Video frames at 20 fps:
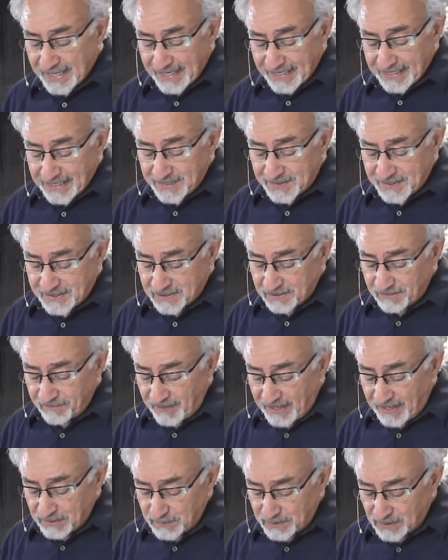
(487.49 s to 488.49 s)
He says, in
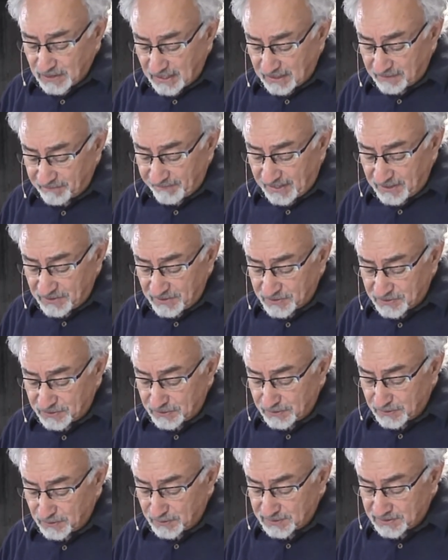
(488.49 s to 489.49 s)
fact, when God found you,
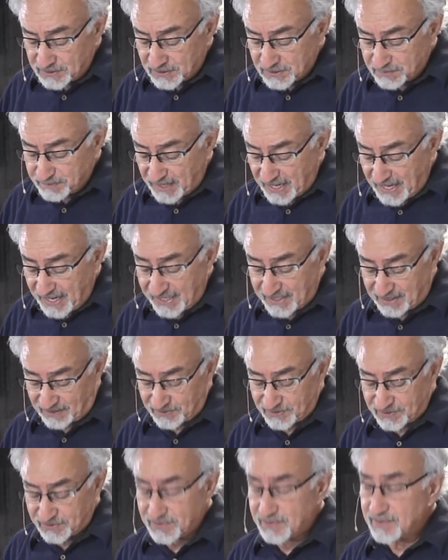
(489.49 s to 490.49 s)
you were
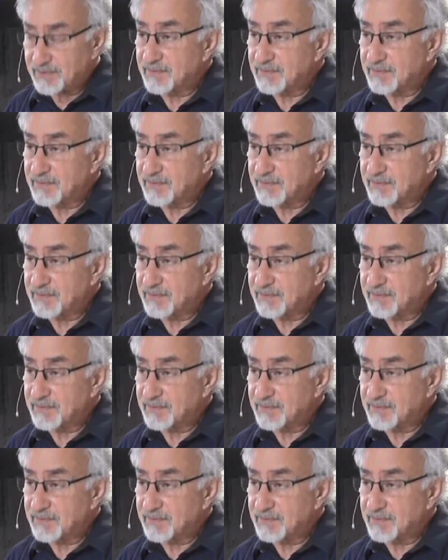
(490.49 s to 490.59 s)
despised.